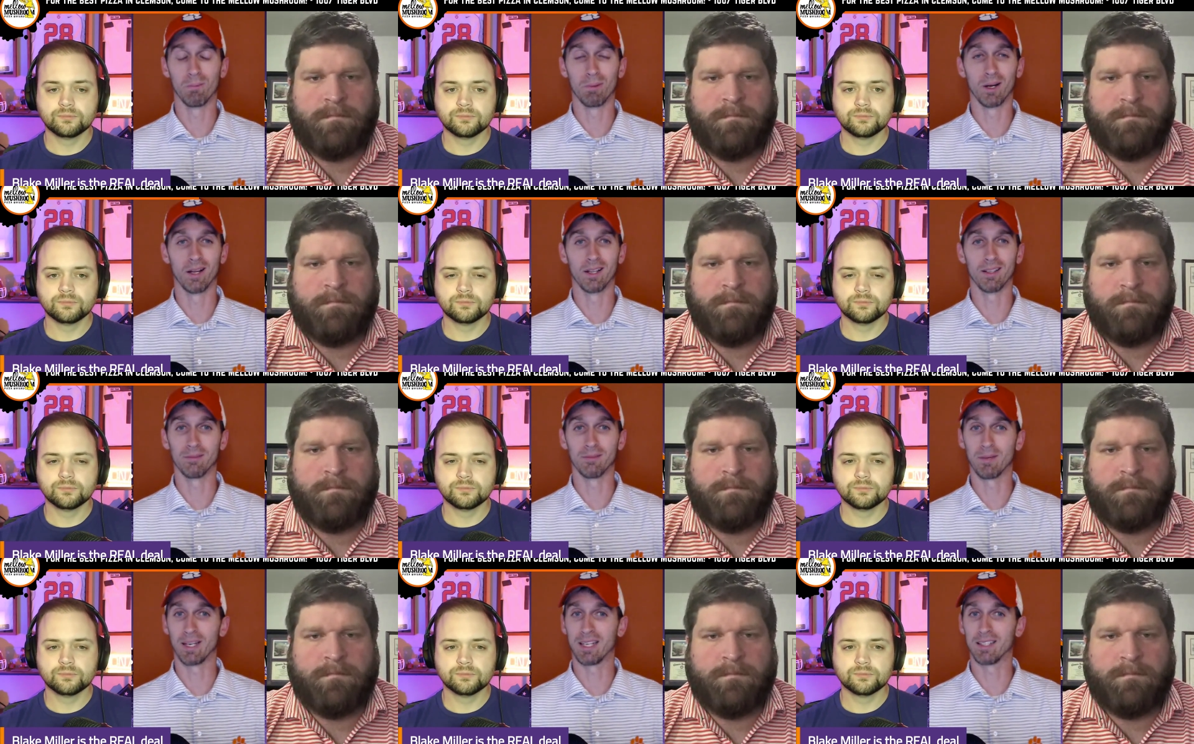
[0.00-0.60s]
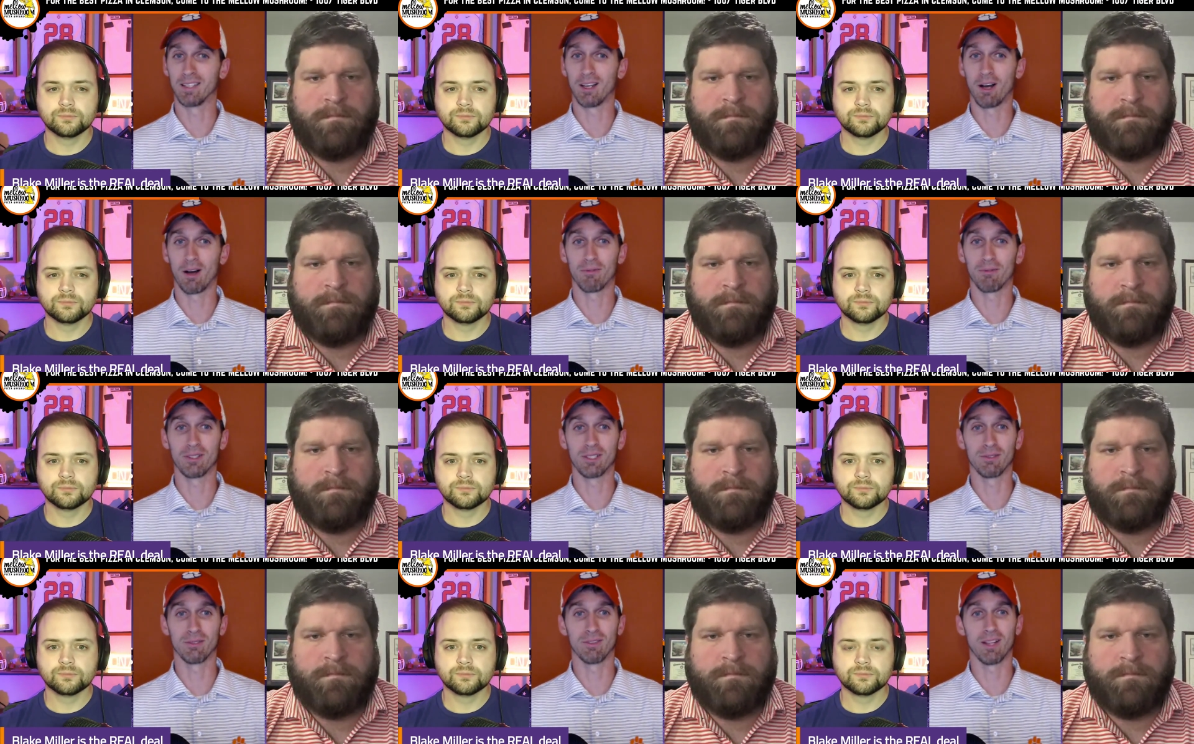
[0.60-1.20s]
Speaker 1: But, man, the
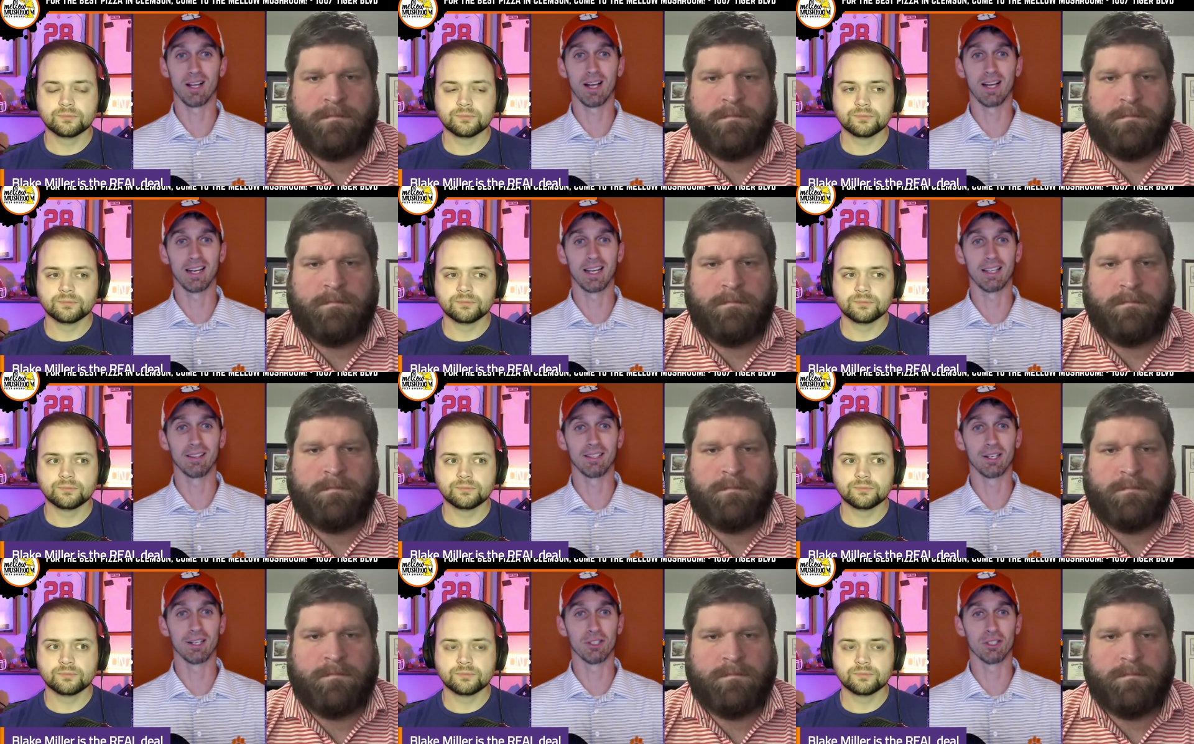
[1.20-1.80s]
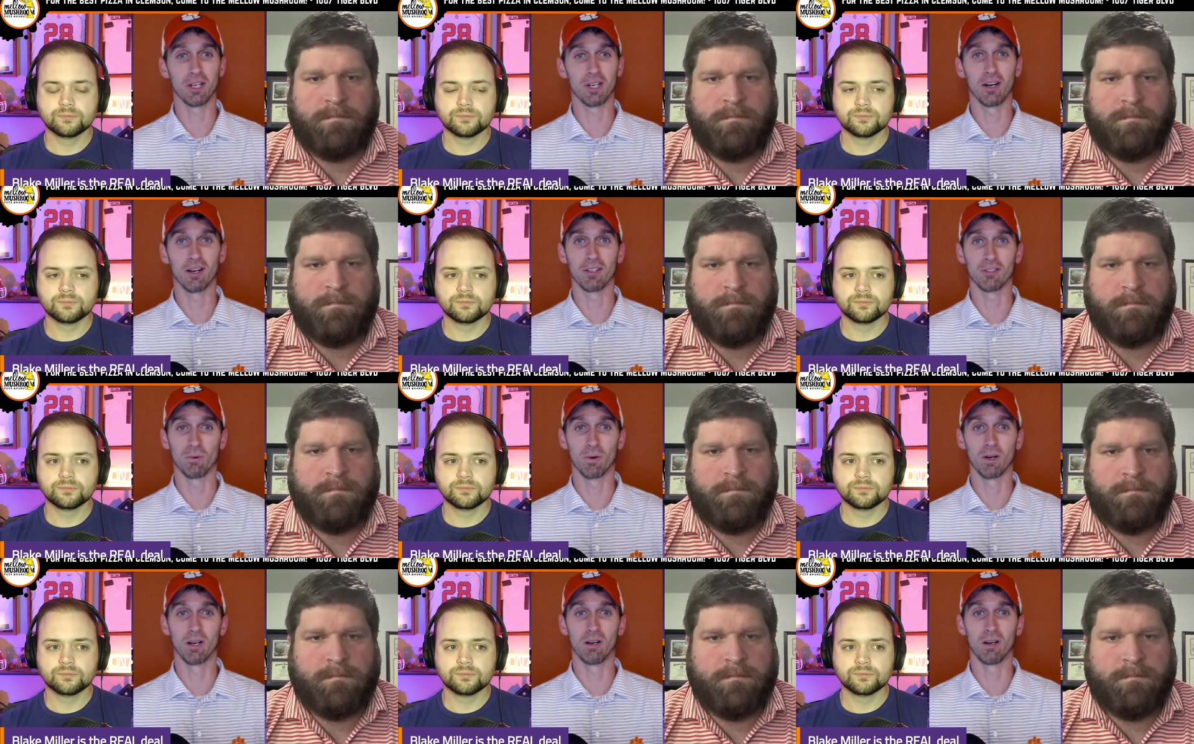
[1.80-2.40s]
offensive line had their share as
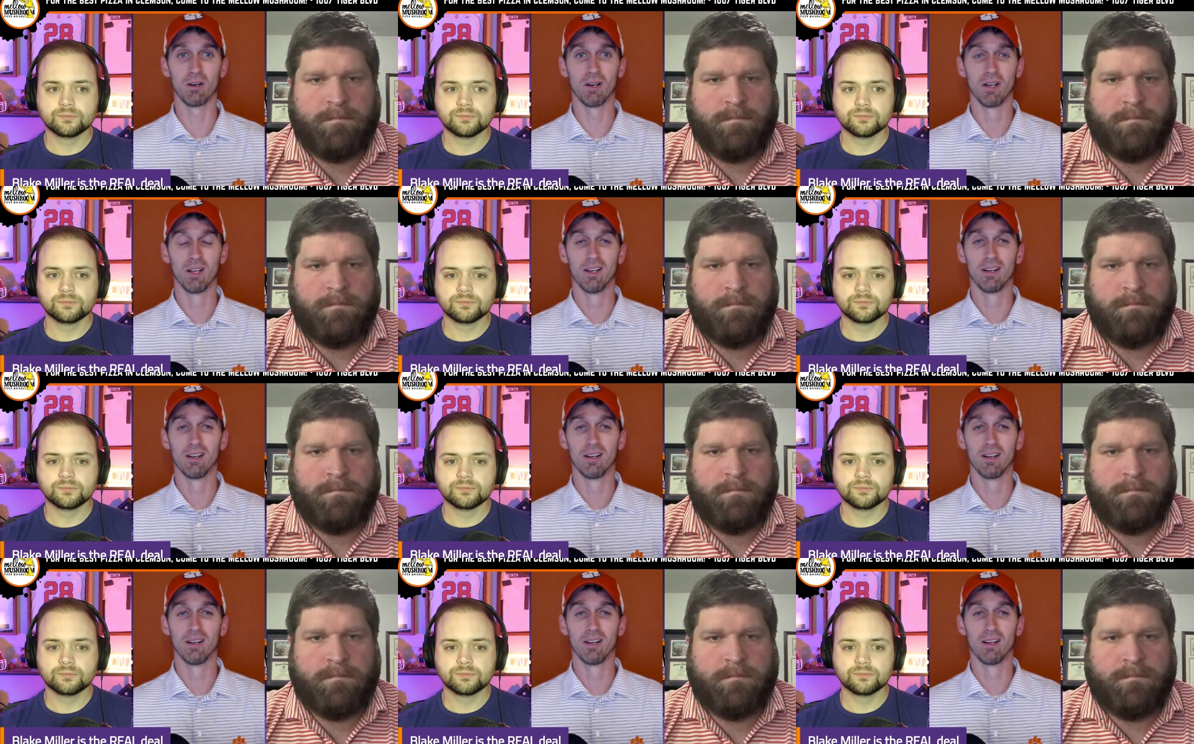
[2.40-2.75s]
well,